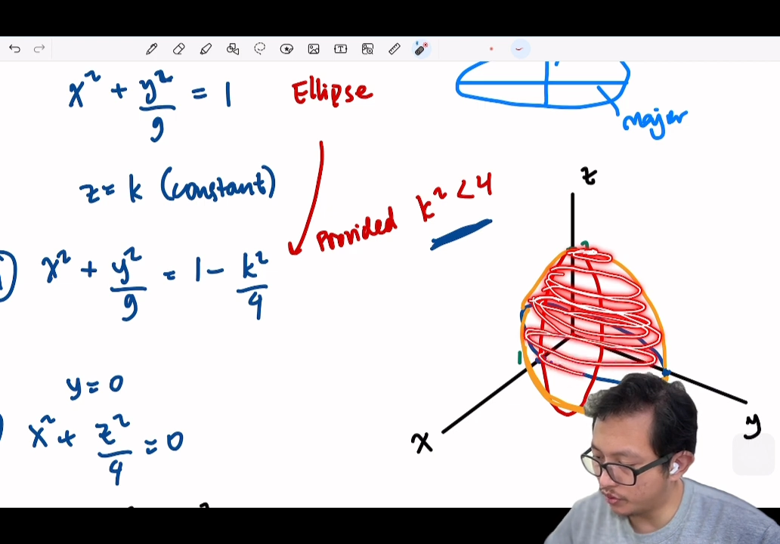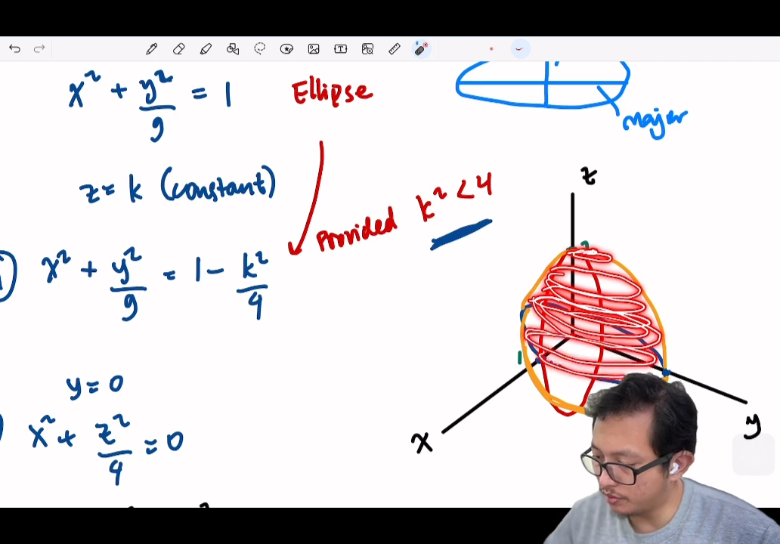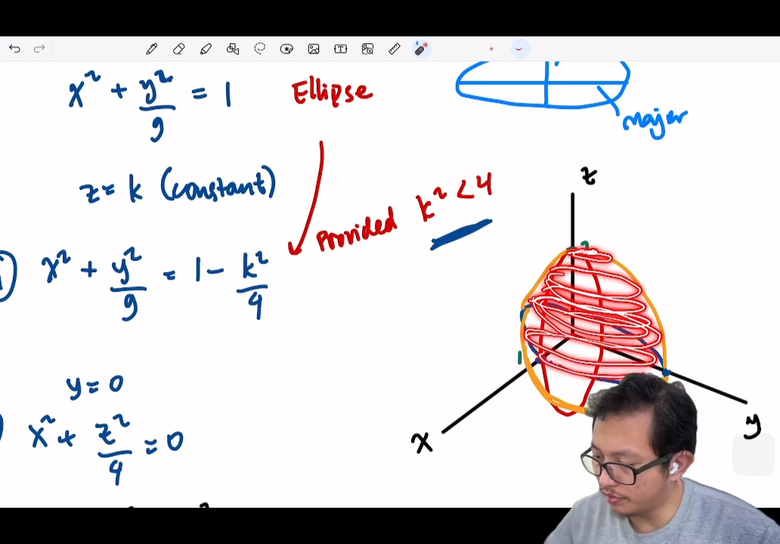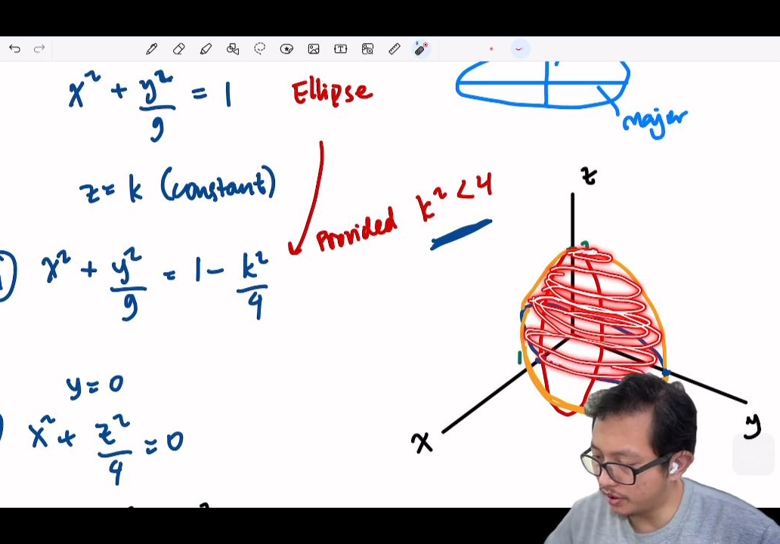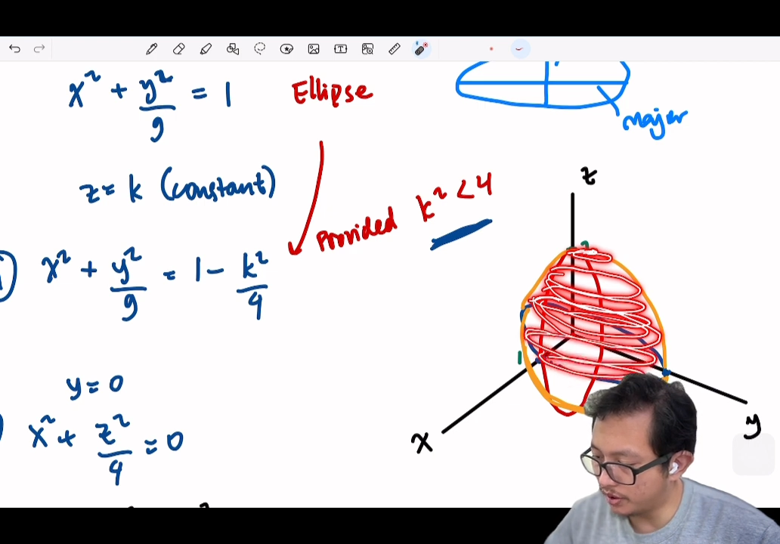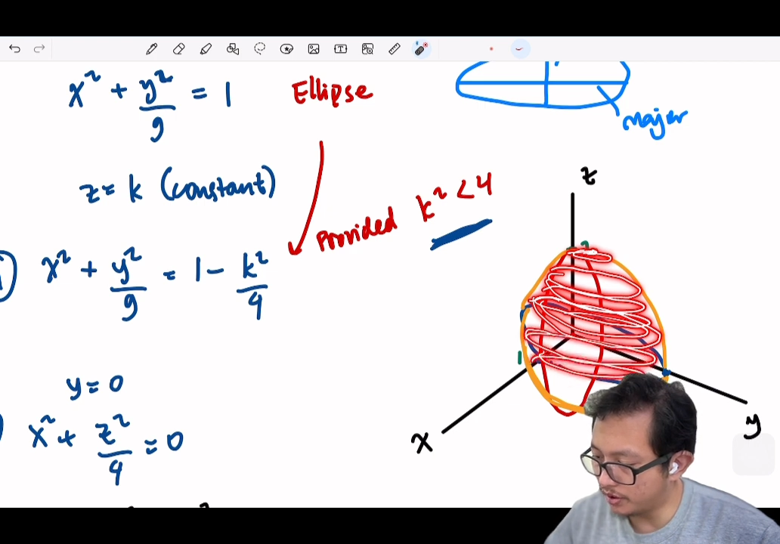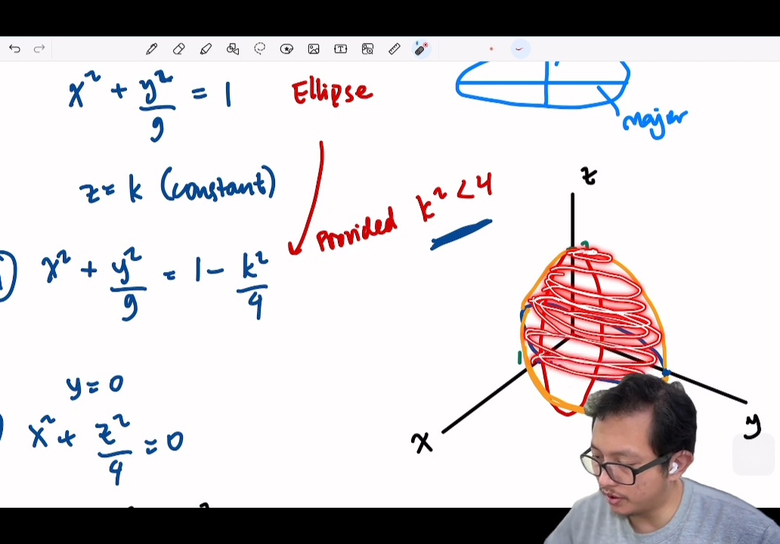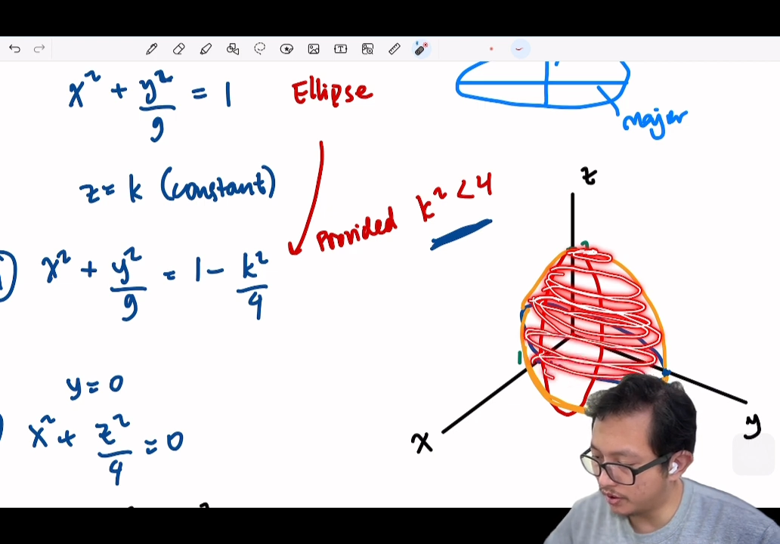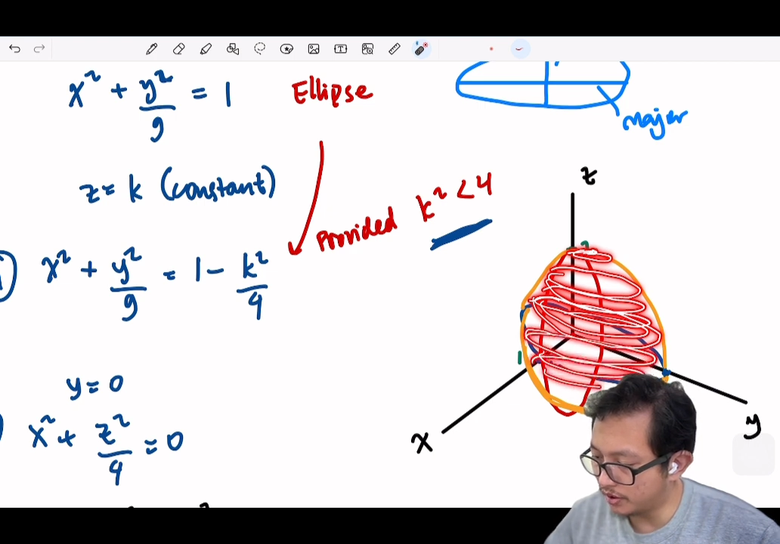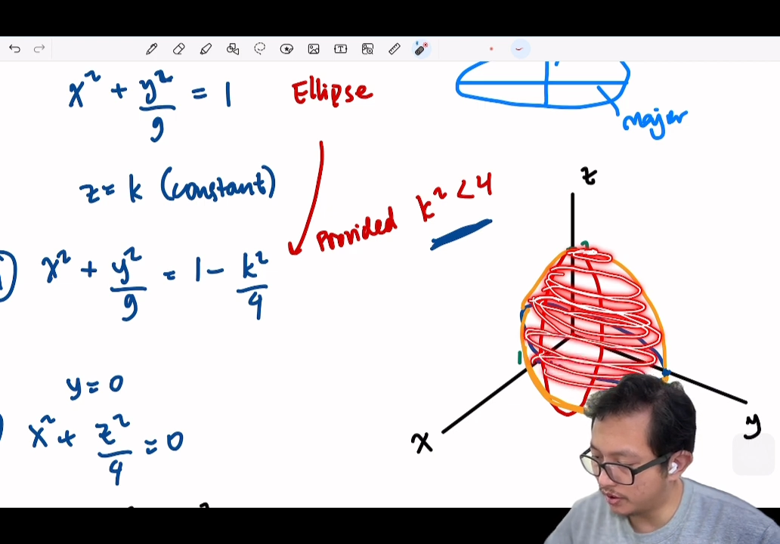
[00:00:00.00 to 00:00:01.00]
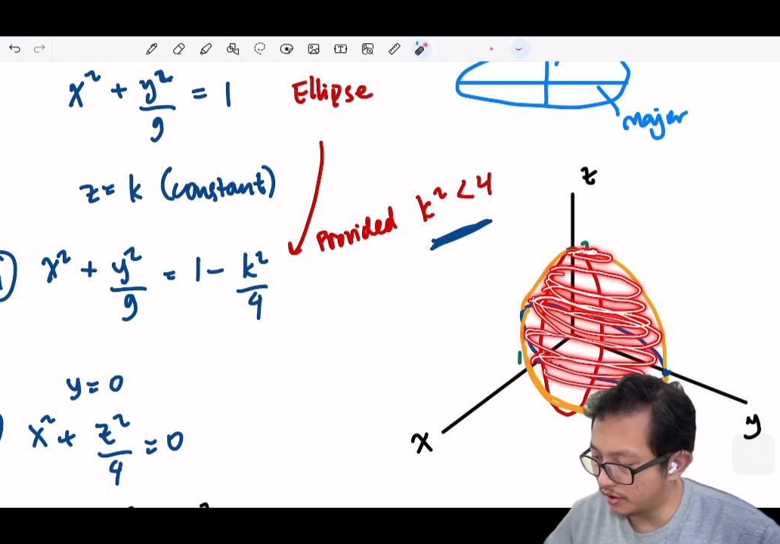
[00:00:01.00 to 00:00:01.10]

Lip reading: will be